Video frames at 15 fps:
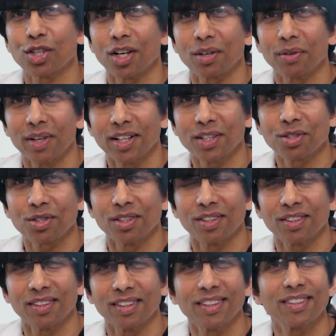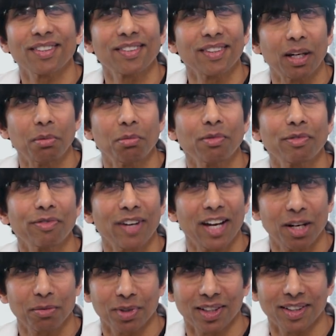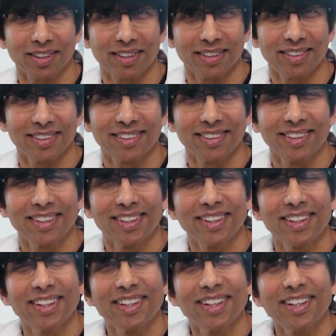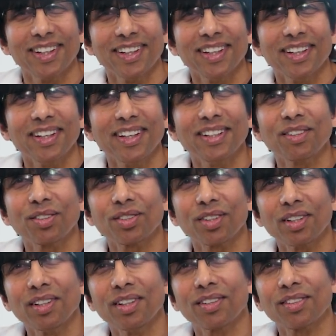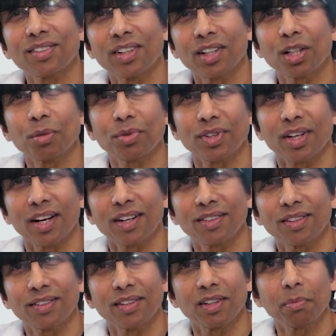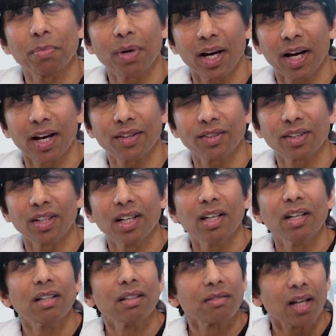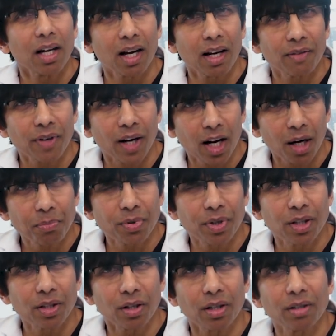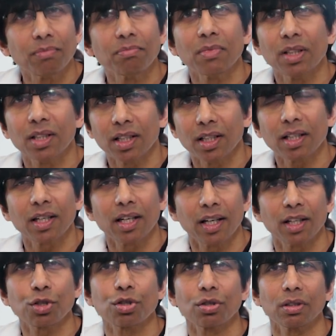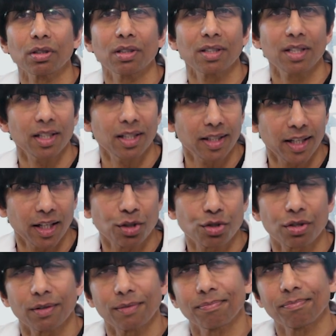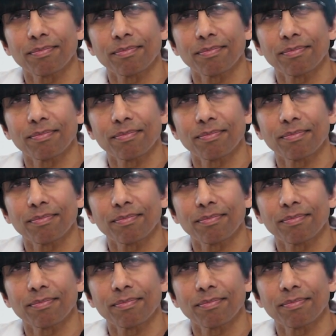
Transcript: generations in the same family. In certain circumstances in the past, I've operated on the occasional teenager.